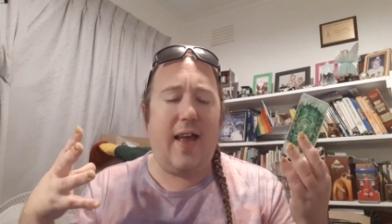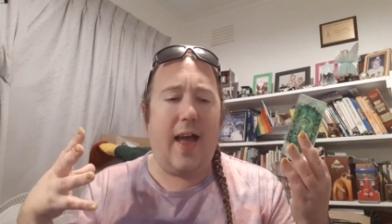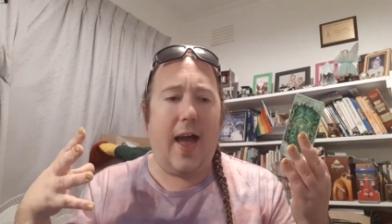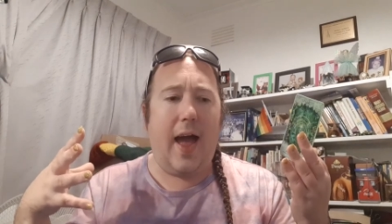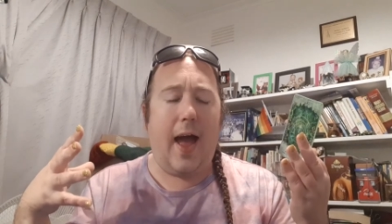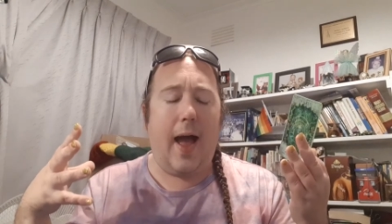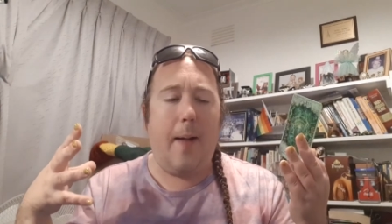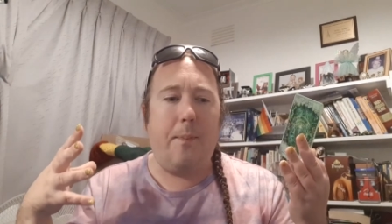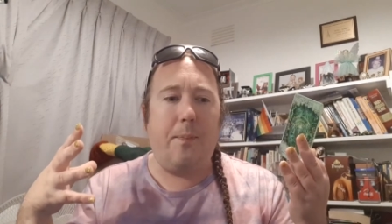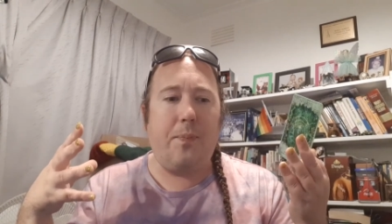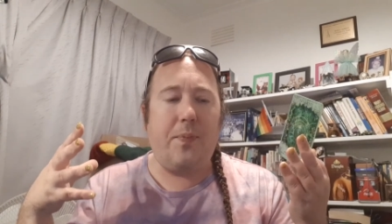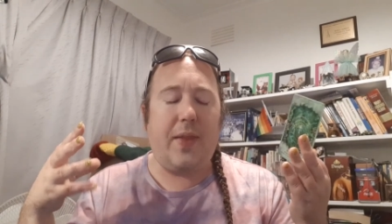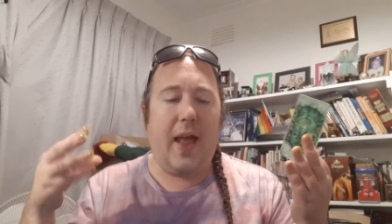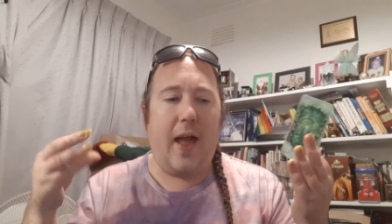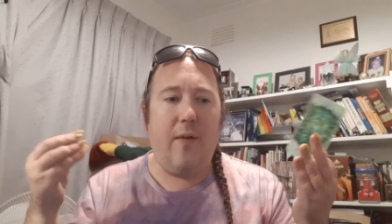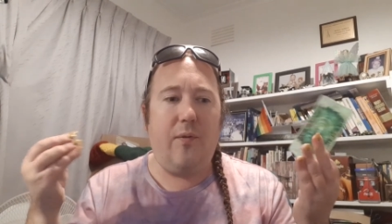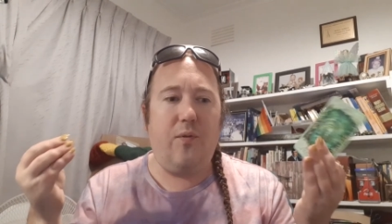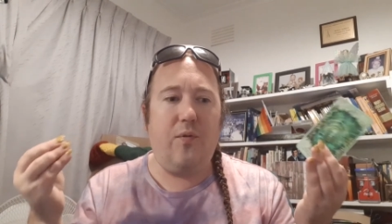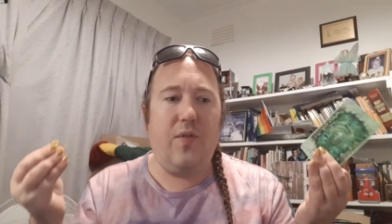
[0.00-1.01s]

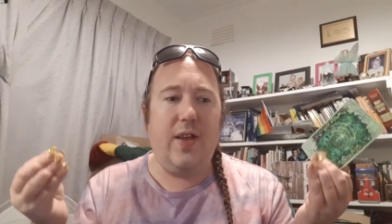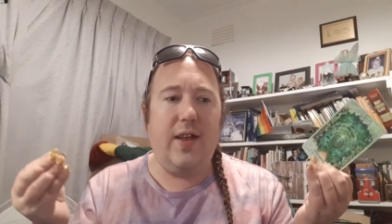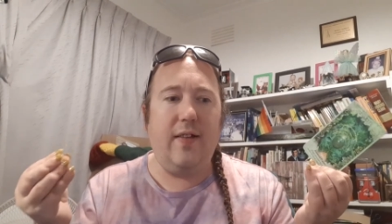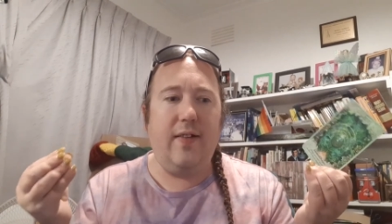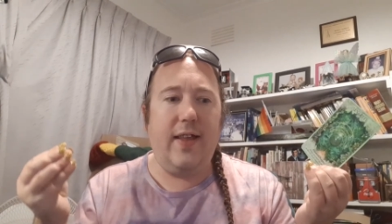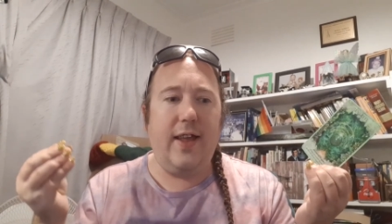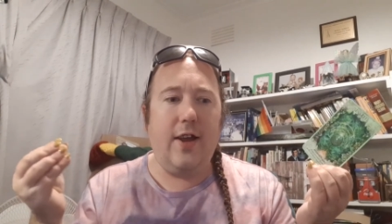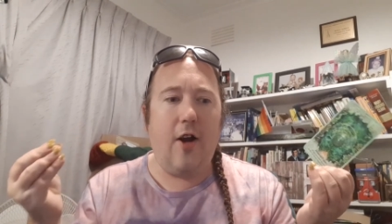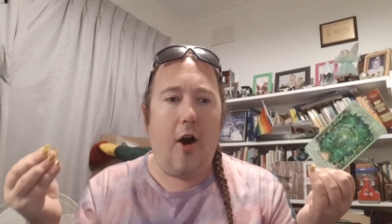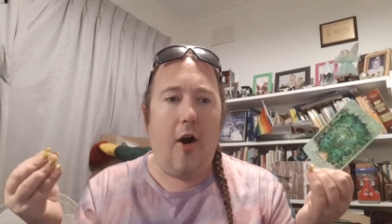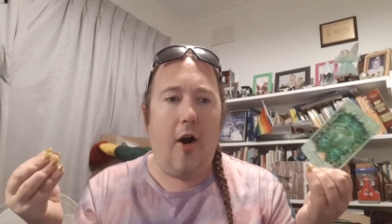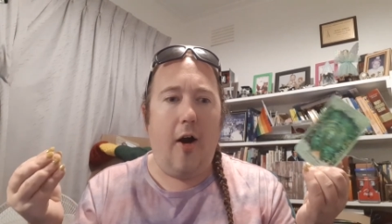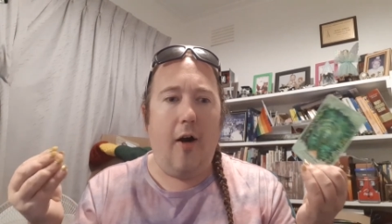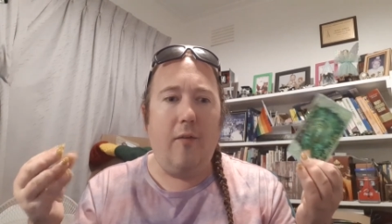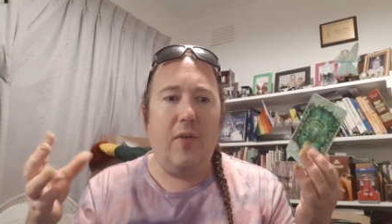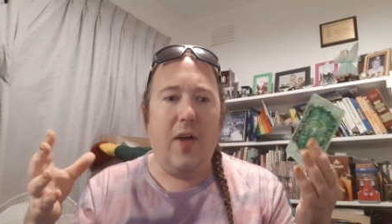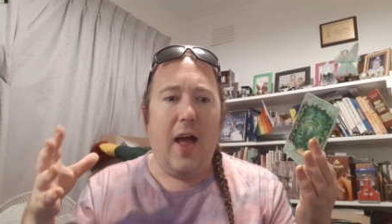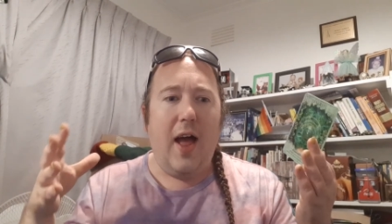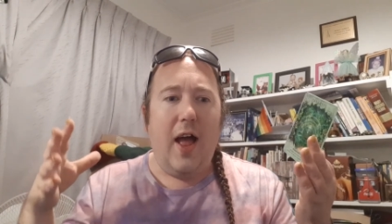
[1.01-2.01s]
a feeling
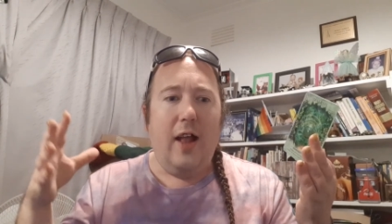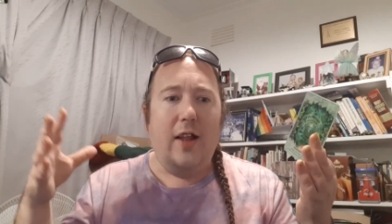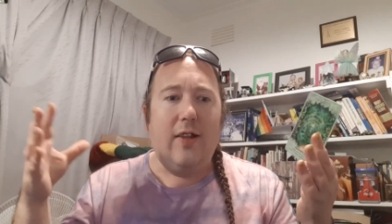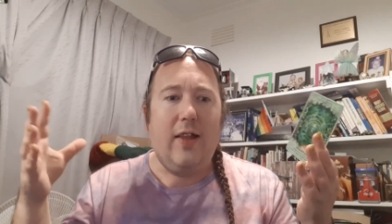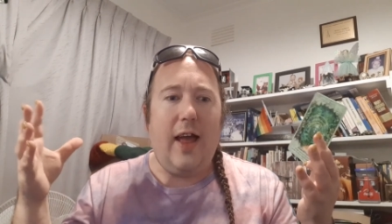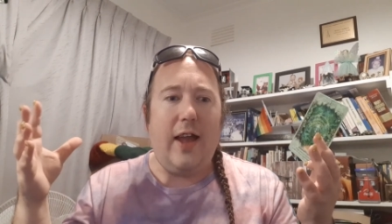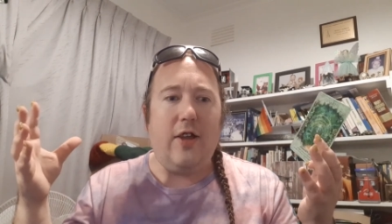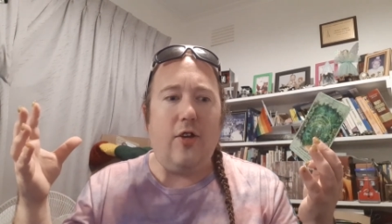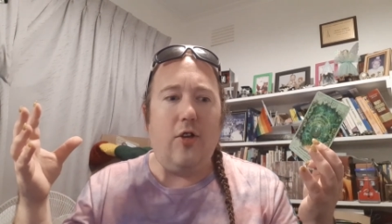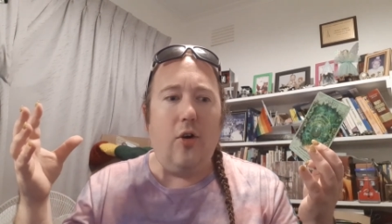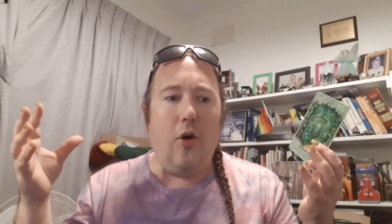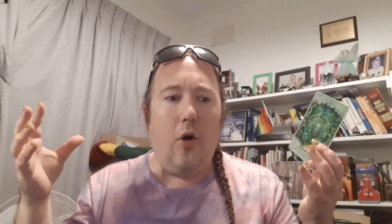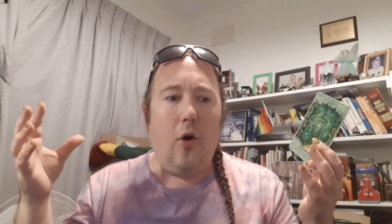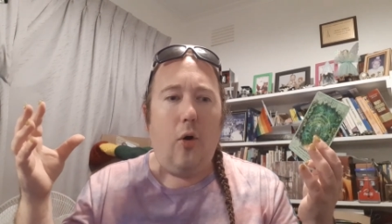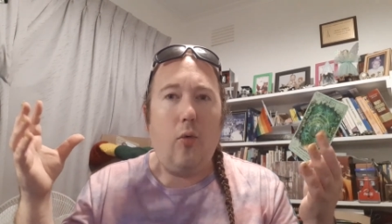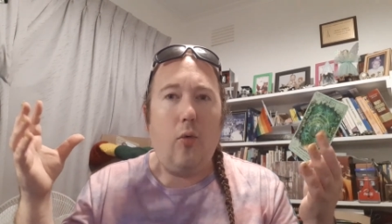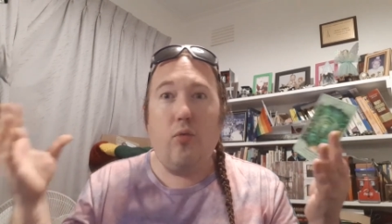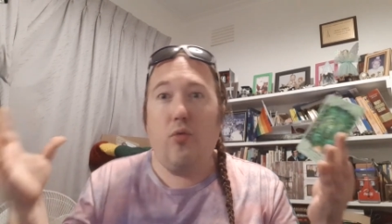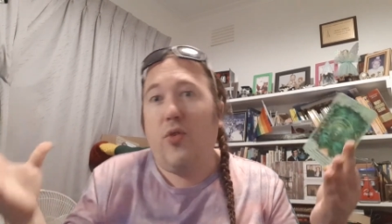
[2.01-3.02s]
of like
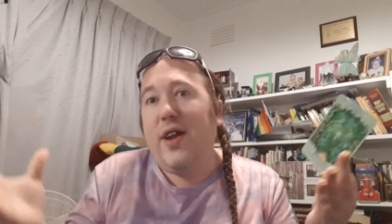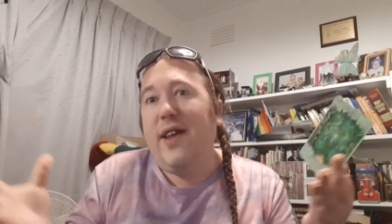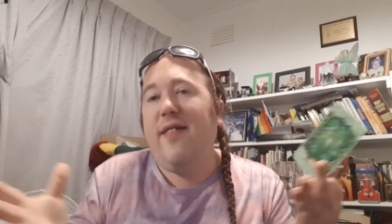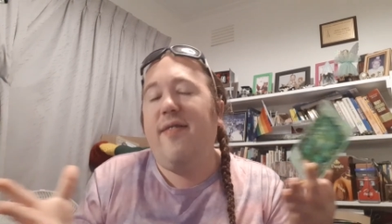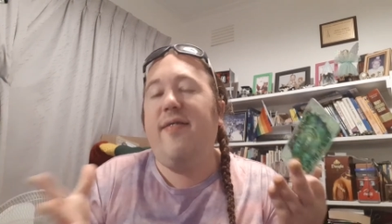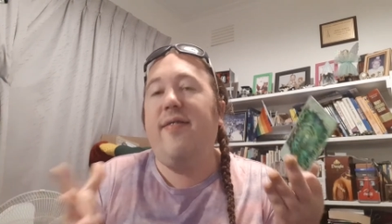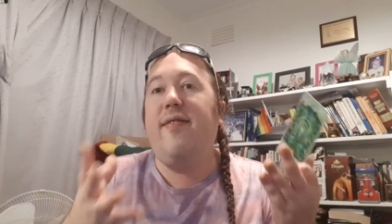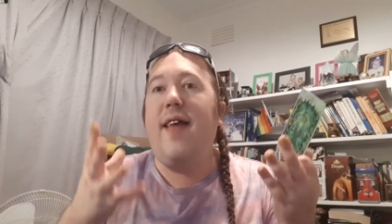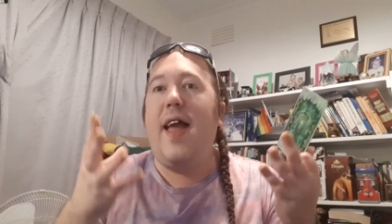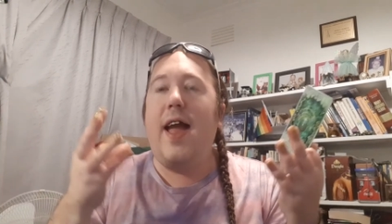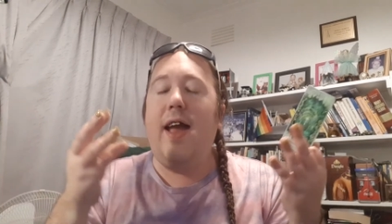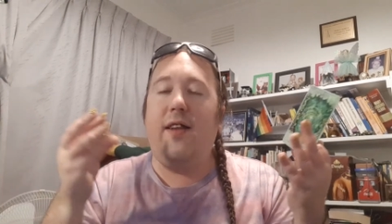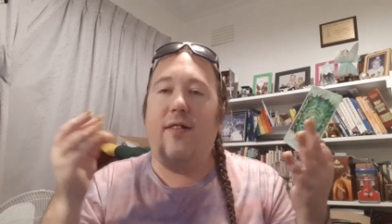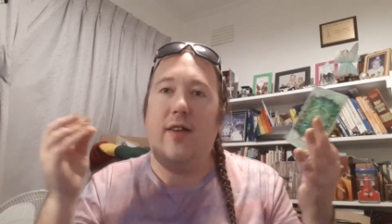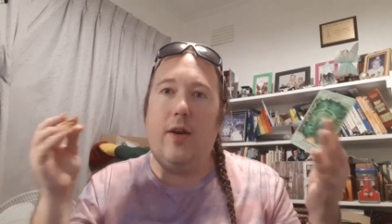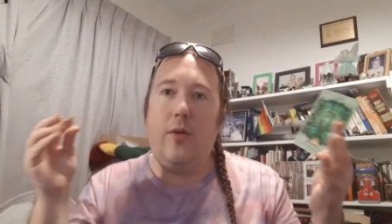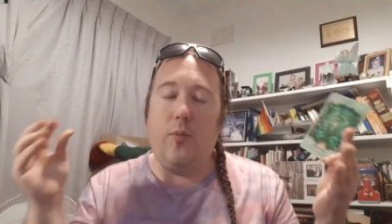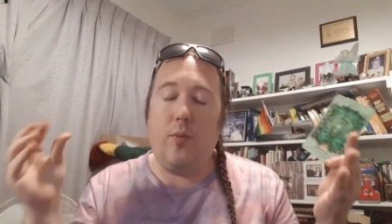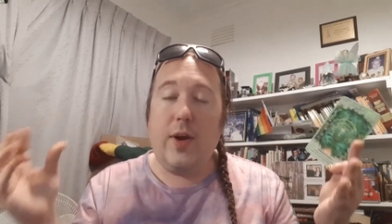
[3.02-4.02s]
you're
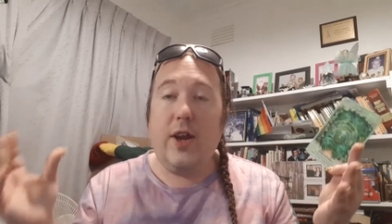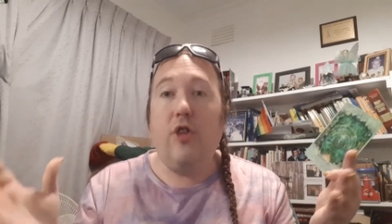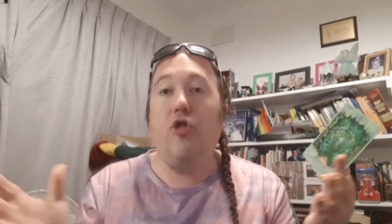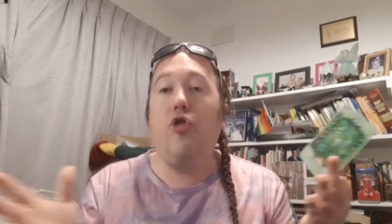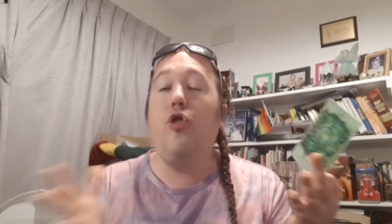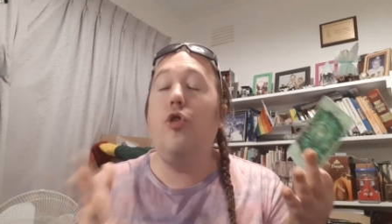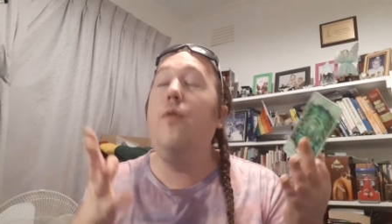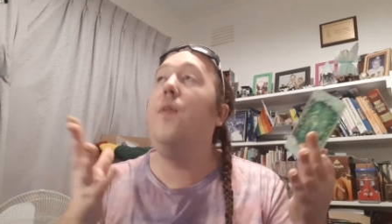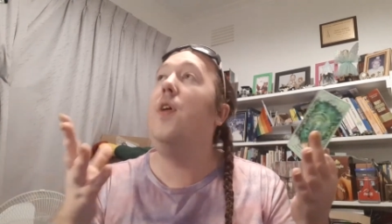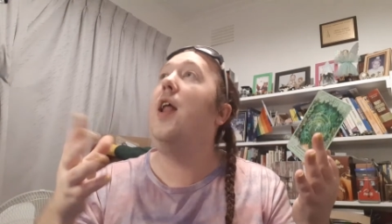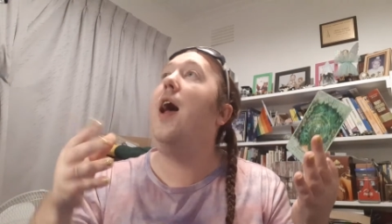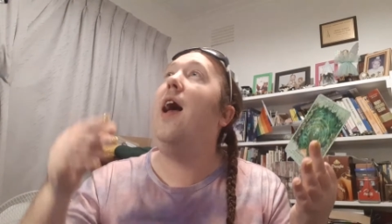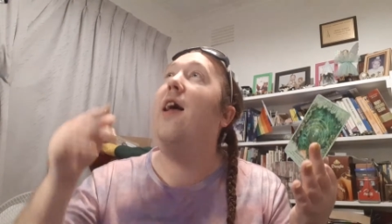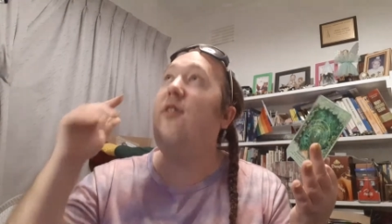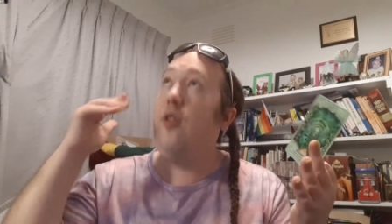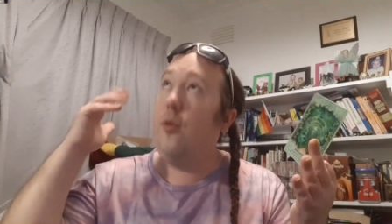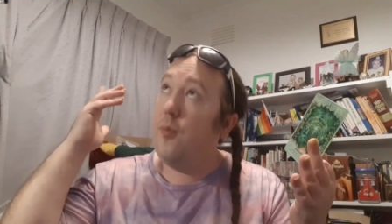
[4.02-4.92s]
reset and rejuvenized and